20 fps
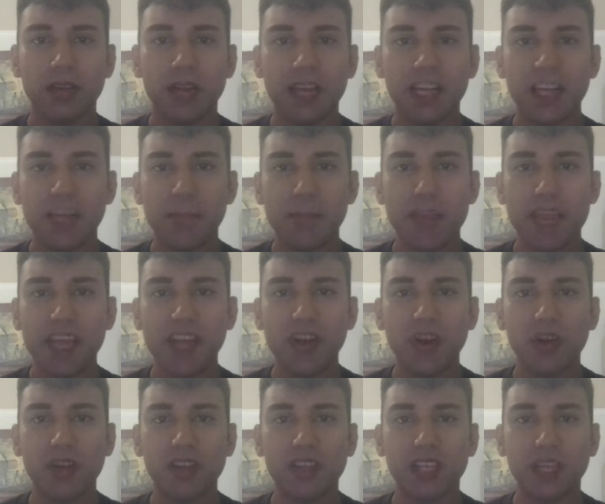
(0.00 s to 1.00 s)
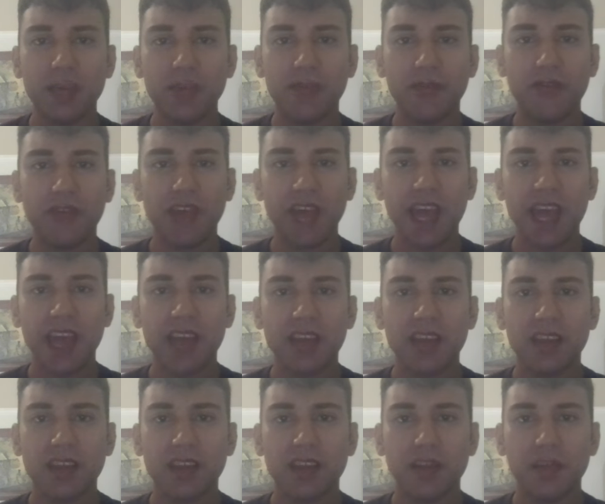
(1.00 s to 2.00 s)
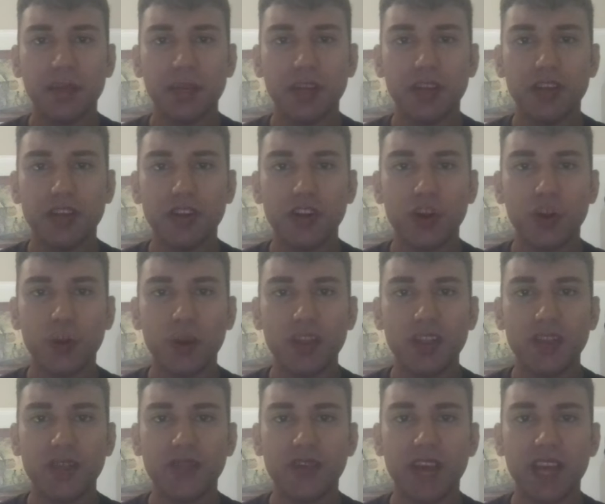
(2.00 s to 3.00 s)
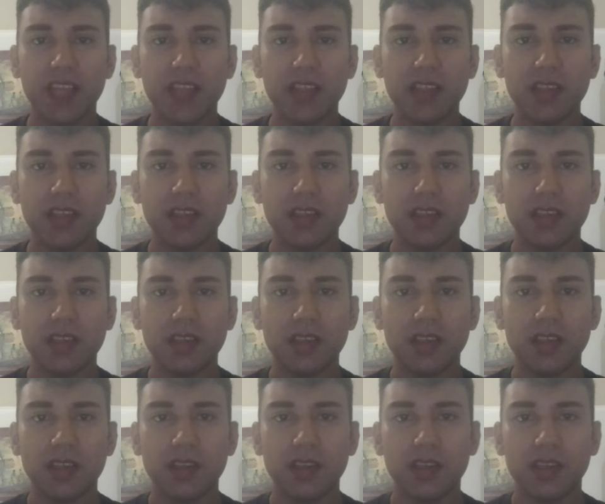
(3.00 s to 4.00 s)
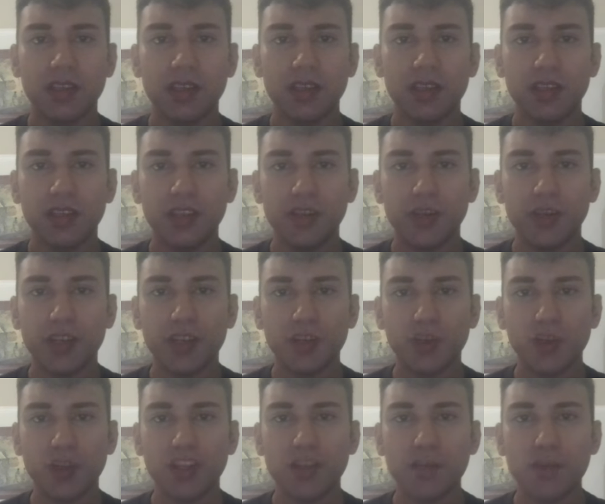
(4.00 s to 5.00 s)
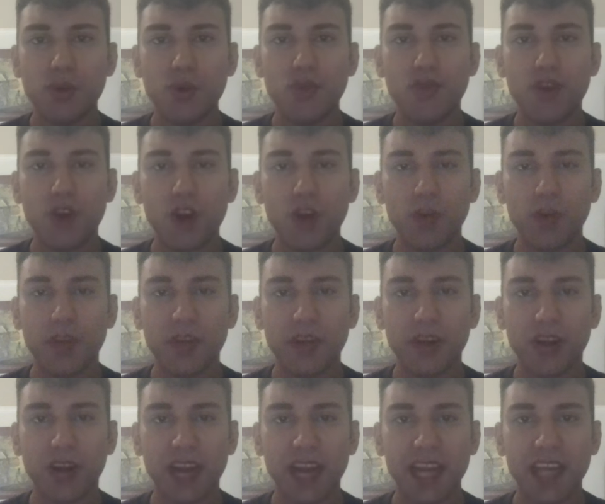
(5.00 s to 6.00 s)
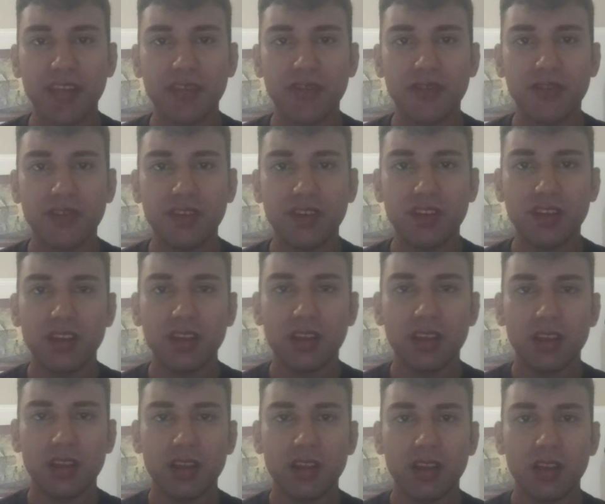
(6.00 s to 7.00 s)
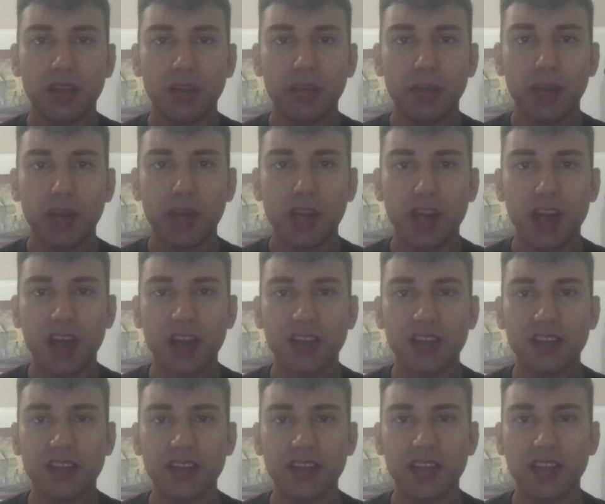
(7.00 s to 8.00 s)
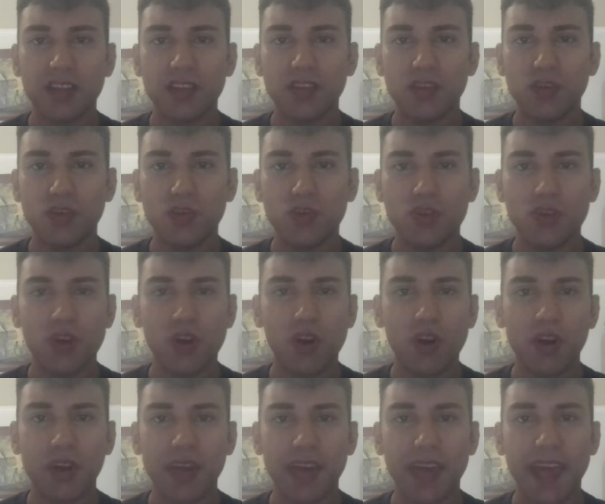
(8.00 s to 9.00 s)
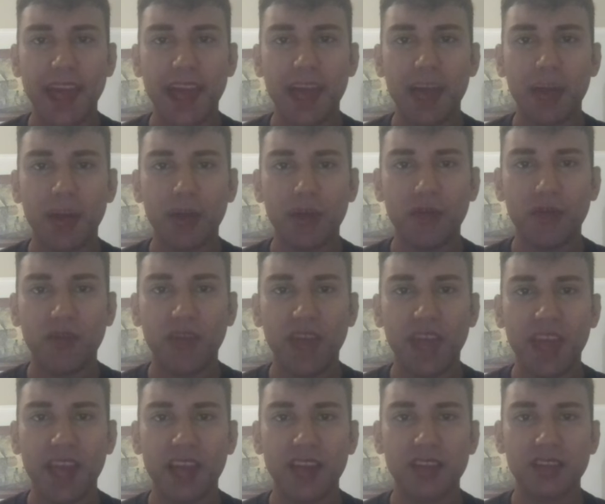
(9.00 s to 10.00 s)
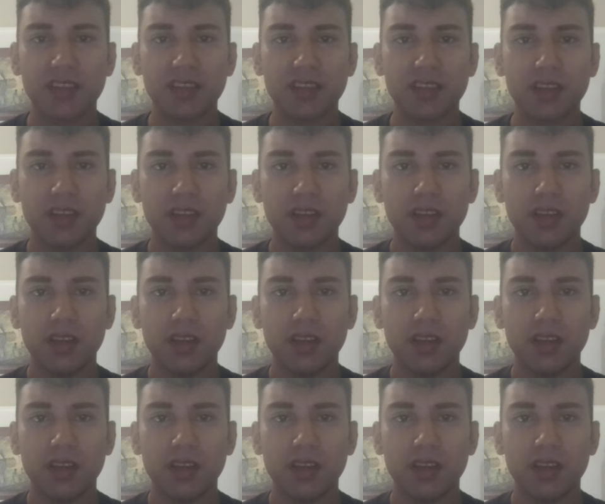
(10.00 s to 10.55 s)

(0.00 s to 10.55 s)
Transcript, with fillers: And it may not seem fair because you don't want to fight. You just want to move on with your life. But narcissists do not care about fairness.